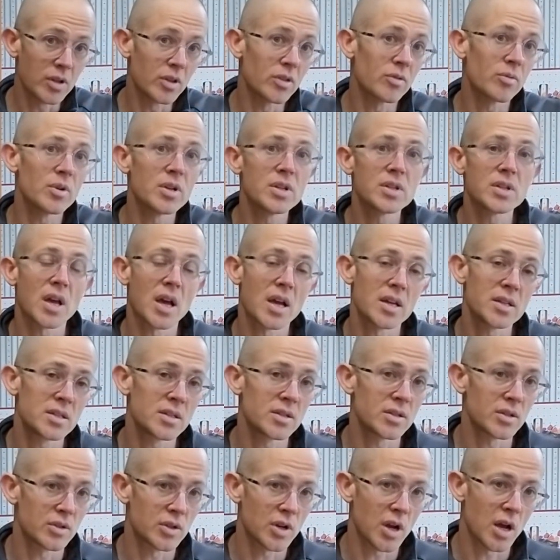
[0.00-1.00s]
3
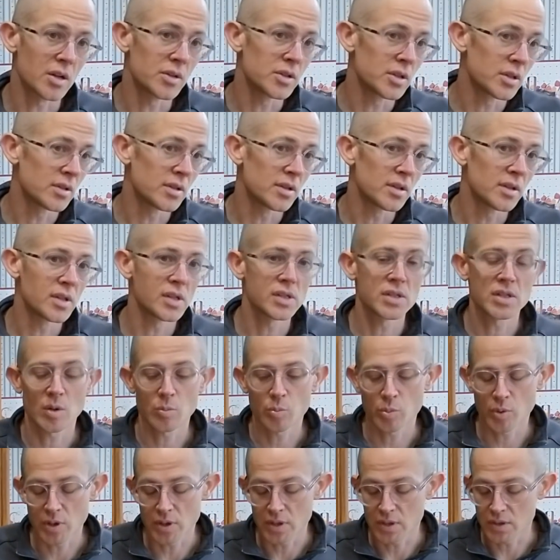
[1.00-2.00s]
sizes of Cha Tou that they
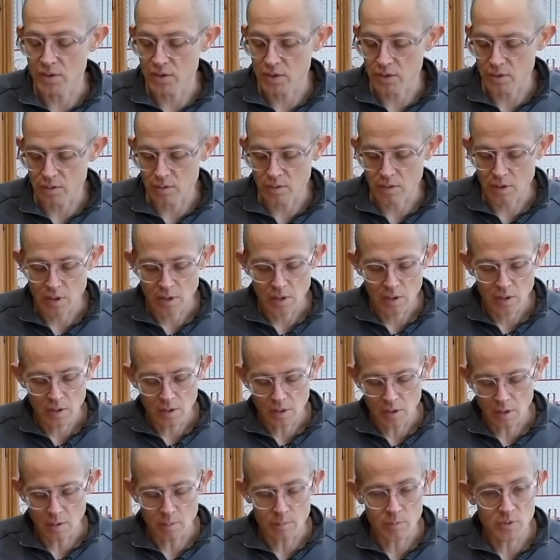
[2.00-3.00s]
separate into.
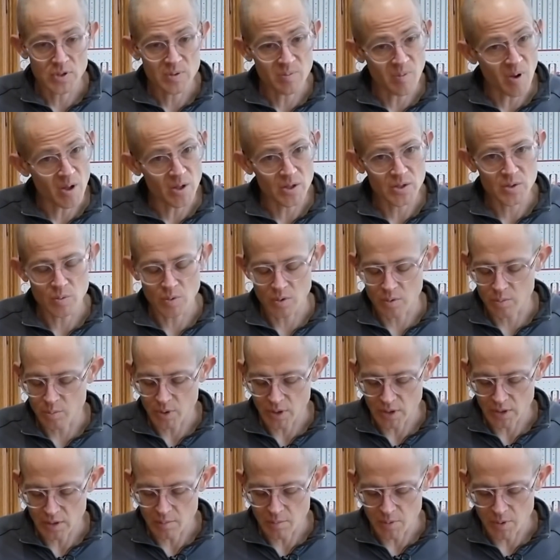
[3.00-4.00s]
The smallest one
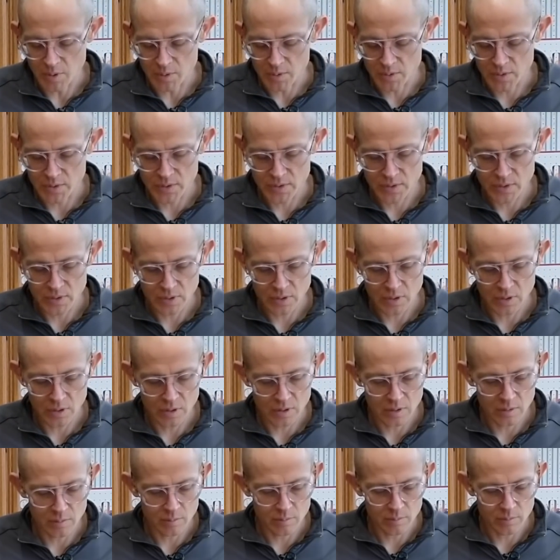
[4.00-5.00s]
being
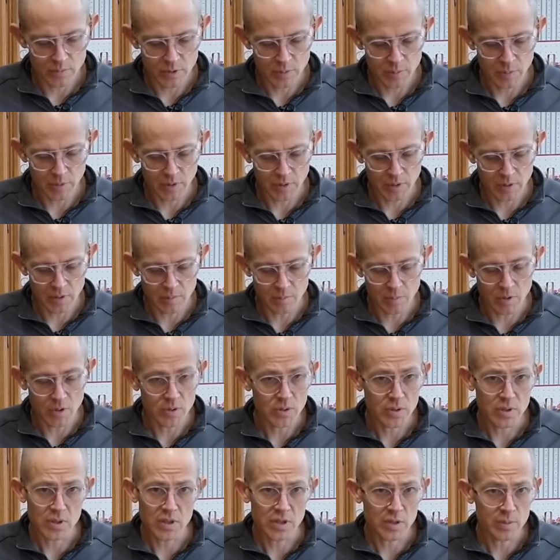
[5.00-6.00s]
typically the
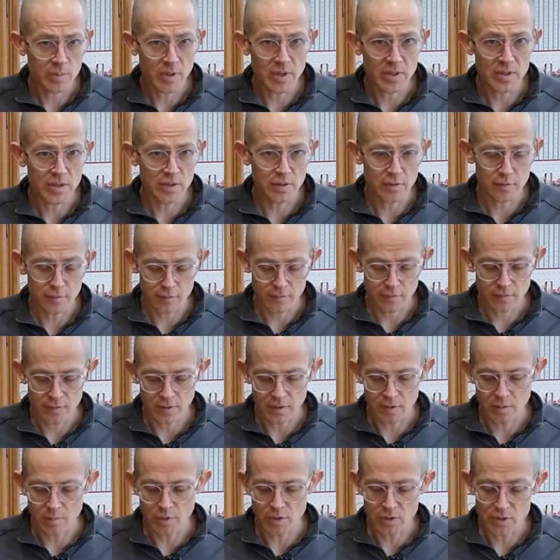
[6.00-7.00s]
most expensive
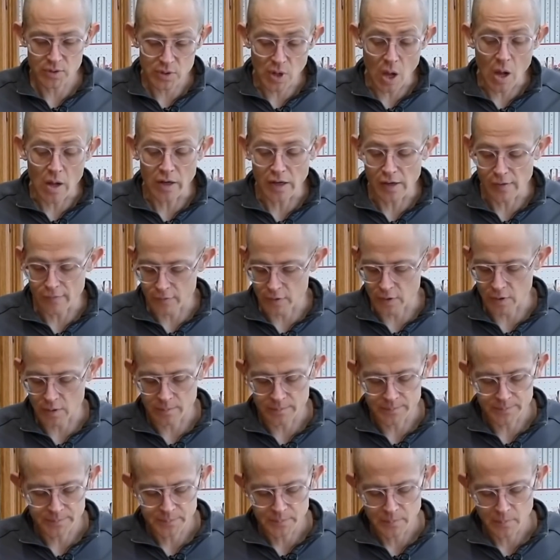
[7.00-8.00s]
and the most sought after,
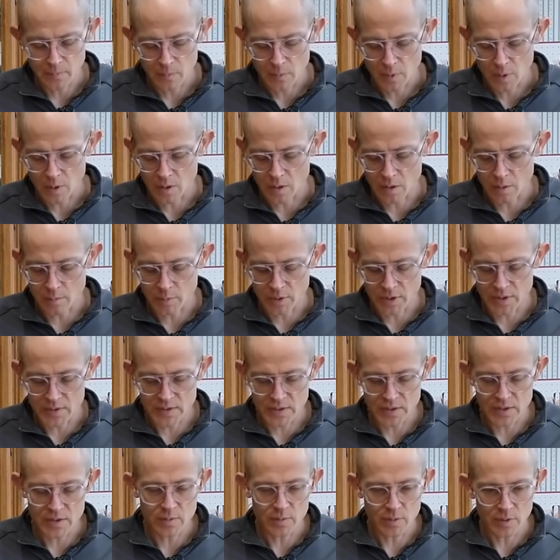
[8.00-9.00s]
because
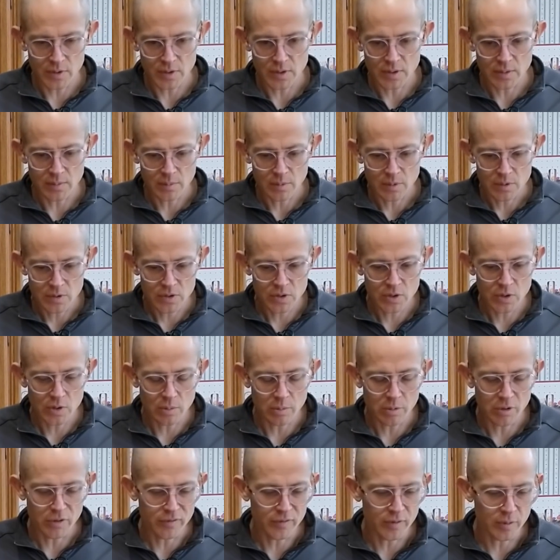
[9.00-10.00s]
it's really
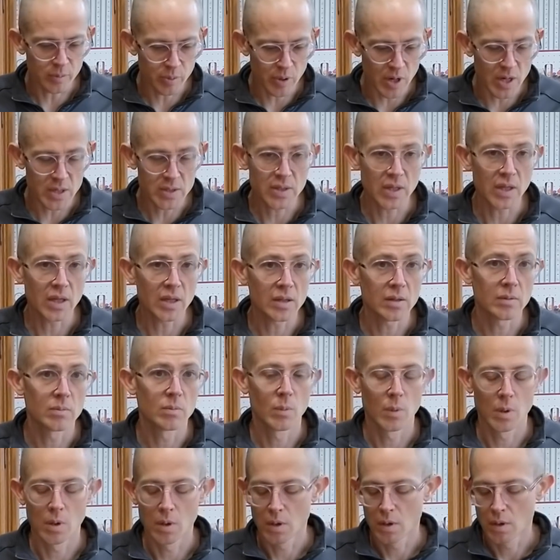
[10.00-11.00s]
suitable for pressing
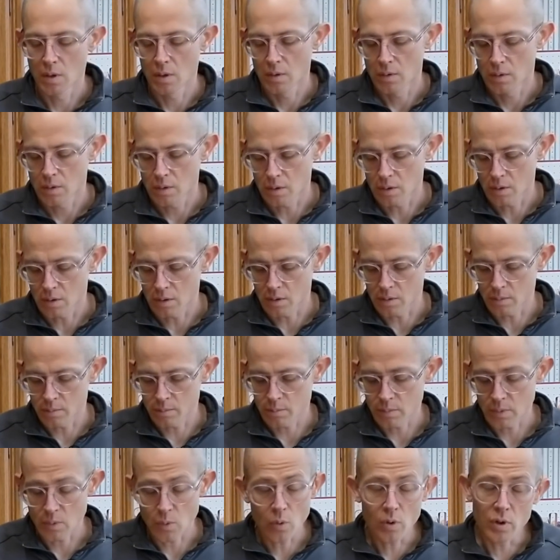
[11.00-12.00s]

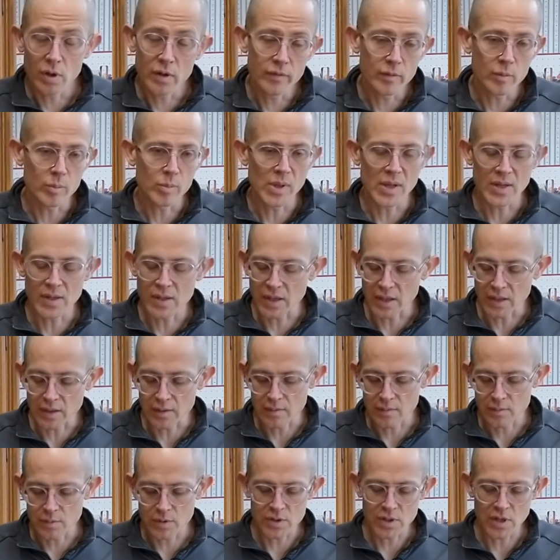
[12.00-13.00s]
or even blending,
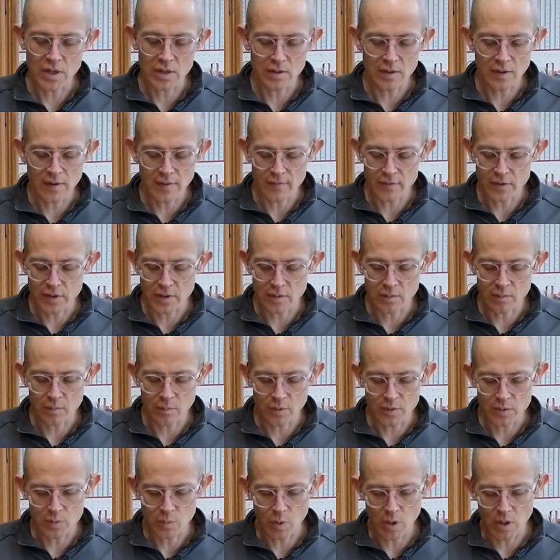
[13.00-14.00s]
which I have done
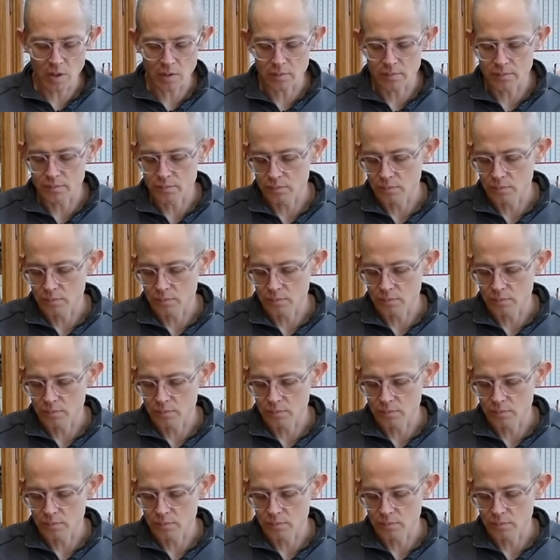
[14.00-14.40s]
as well.